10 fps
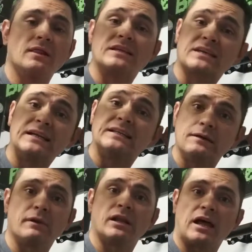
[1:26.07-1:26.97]
It's going to
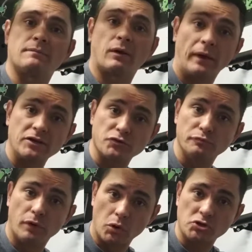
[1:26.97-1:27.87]
limit a lot of my range of
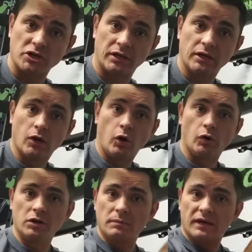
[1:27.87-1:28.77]
motion
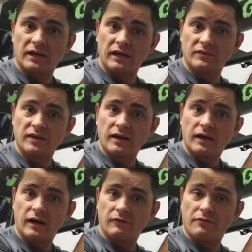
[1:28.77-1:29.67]
only because
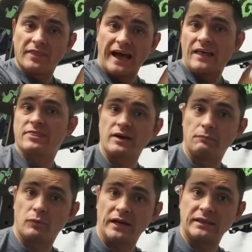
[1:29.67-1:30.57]
of that
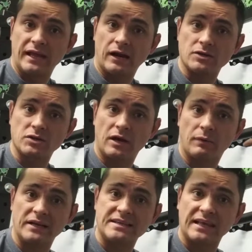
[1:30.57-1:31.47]
thumb right there. So now
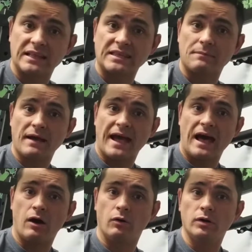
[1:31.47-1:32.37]
when I take the thumb
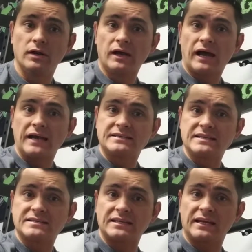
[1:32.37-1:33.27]
out, I
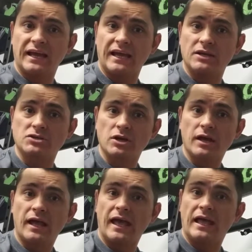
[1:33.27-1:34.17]
disengage
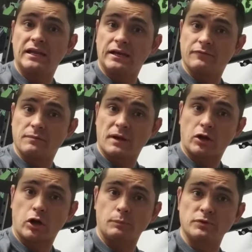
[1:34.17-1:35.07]
any of the
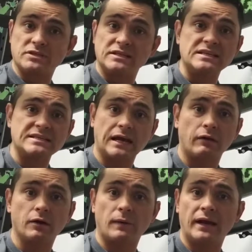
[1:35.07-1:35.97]
metacarpals in this
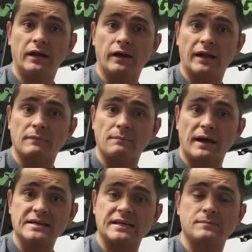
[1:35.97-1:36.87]
area right here and my
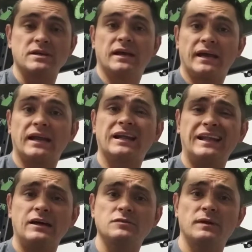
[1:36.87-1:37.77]
biceps, and it
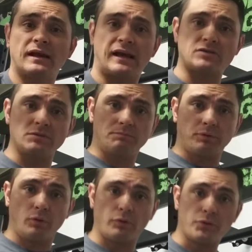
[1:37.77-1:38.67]
allows me to actually
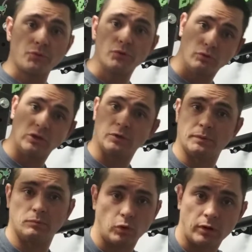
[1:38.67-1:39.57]
pull through a little
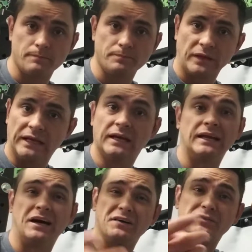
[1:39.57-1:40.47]
bit more.
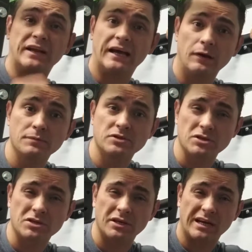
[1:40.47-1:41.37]
Now, if it helps,
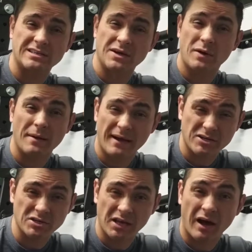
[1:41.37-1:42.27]
just so you guys know, I'm
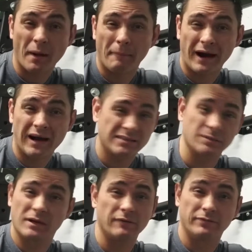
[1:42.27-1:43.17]
actually on a box.
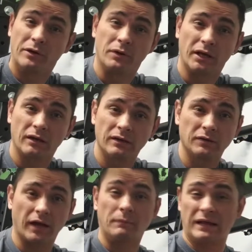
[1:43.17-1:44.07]
I'm not floating.
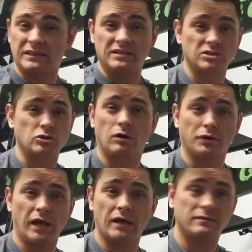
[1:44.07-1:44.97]
Okay, I'm not this
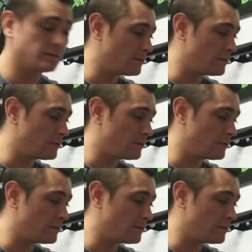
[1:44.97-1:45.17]
strong yet.